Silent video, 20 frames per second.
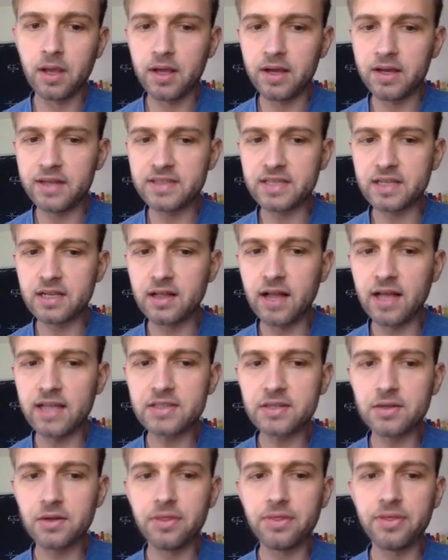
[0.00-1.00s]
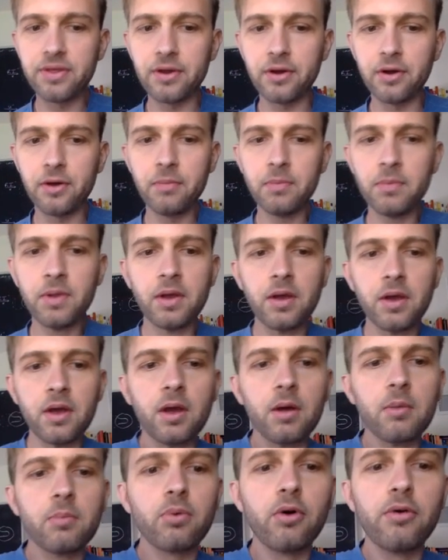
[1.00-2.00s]
And it's a classical theorem
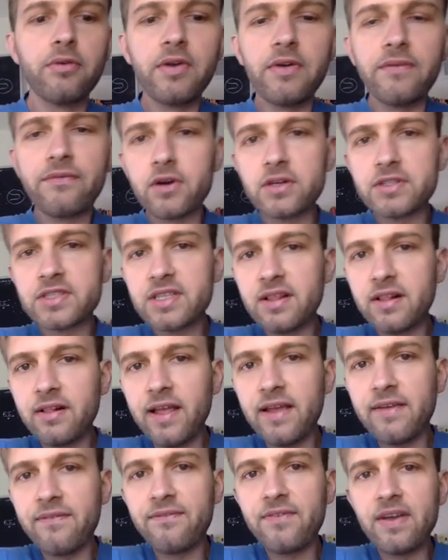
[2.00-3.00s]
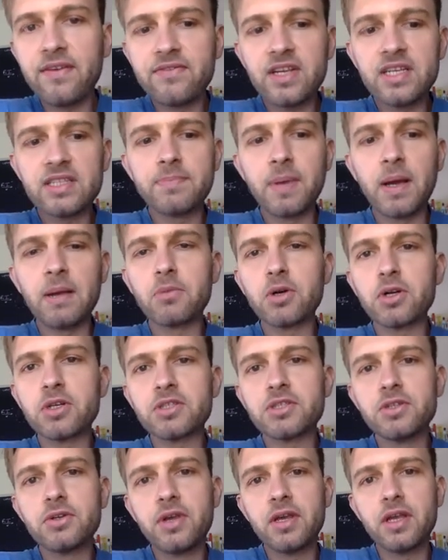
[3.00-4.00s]
proven first in the late 50s by
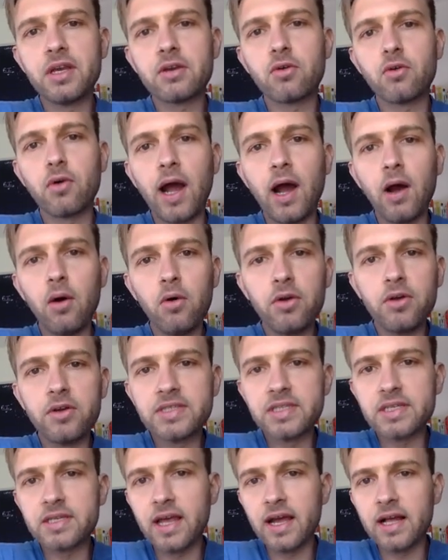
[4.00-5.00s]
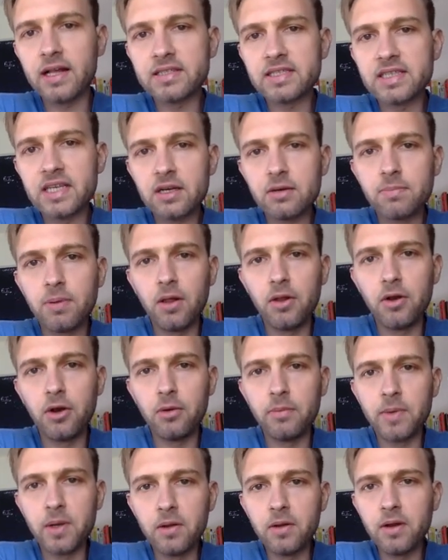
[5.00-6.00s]
Murasugi and Crowell using the Alexander
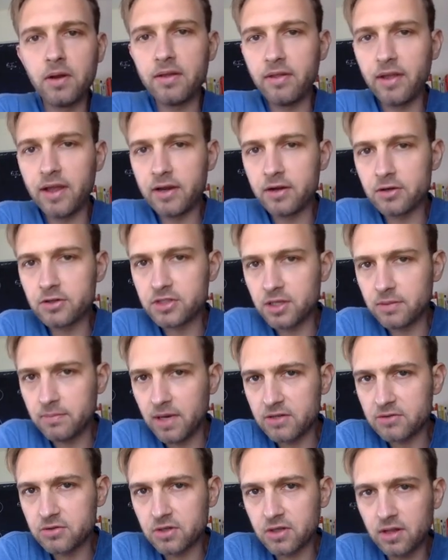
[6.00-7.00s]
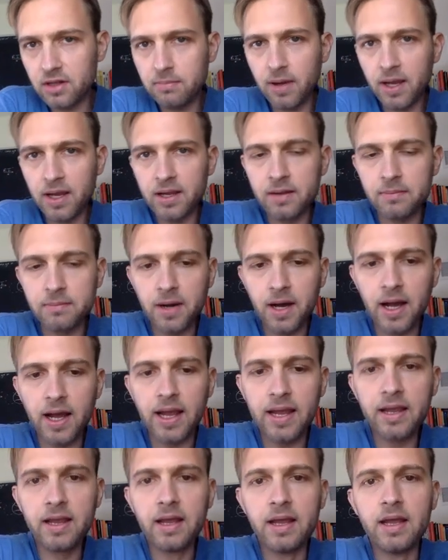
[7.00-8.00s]
polynomial, and later geometrically by
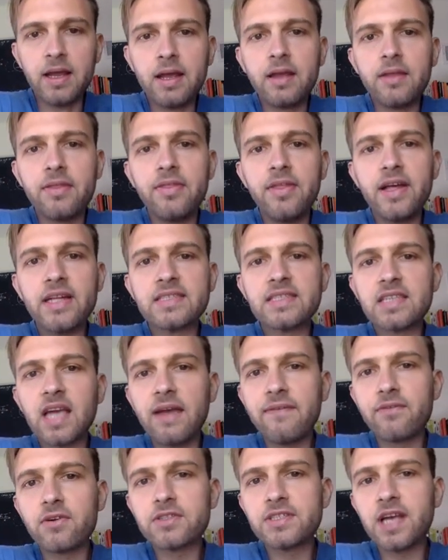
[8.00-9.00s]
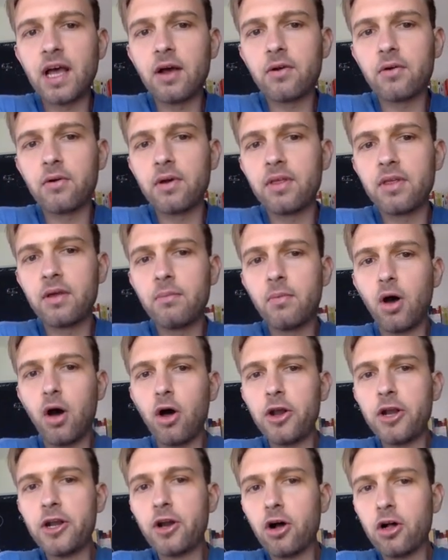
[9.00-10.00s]
Gabay, that Seifert's algorithm
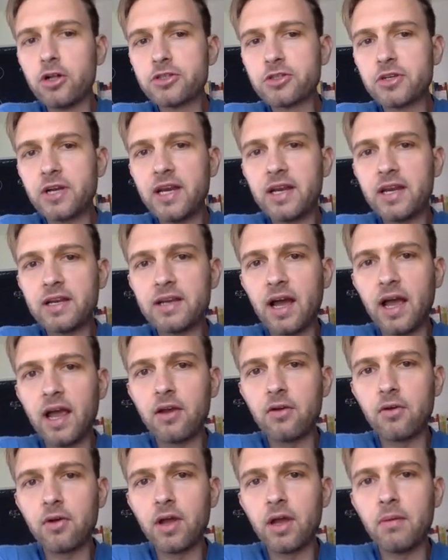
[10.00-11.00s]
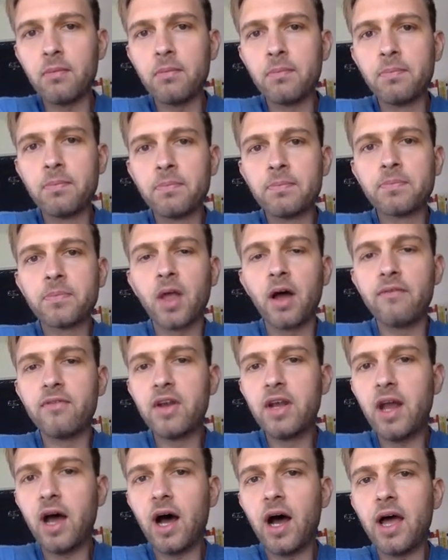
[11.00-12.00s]
on an alternating diagram of a
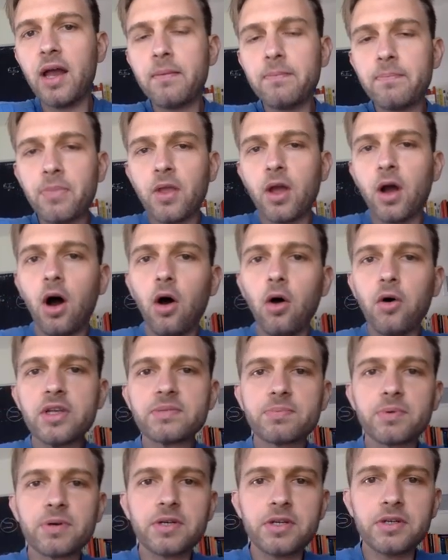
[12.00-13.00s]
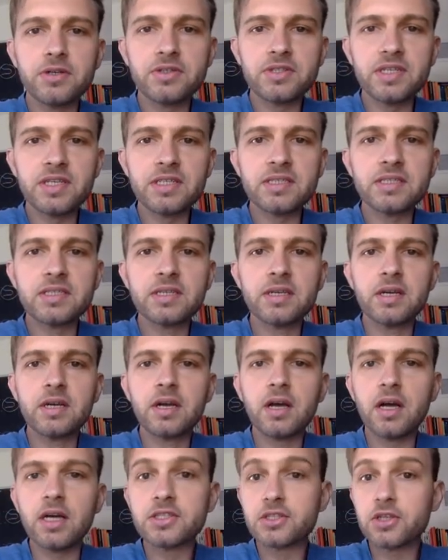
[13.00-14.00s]
knot always produces
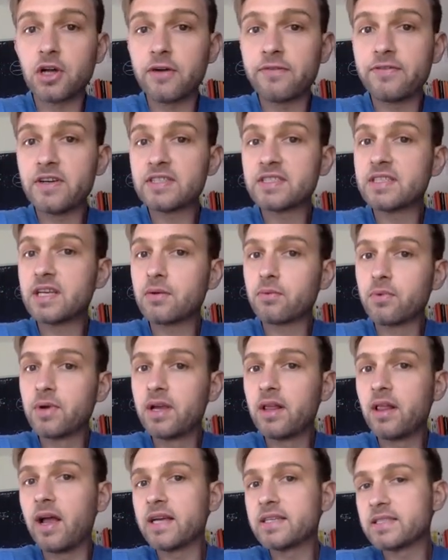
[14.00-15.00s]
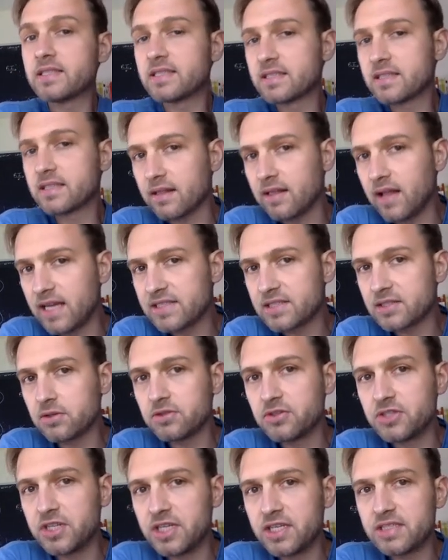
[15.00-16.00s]
a surface that realizes the
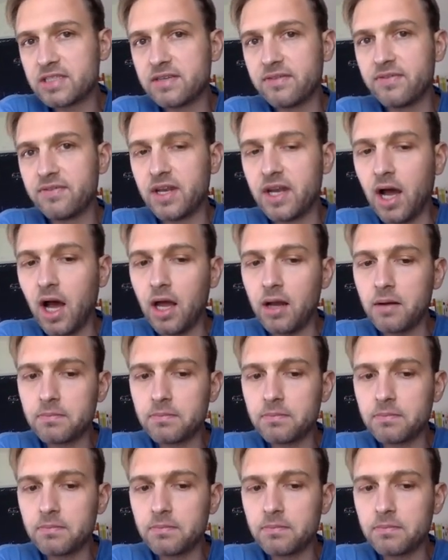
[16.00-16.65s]
classical genus of the knot.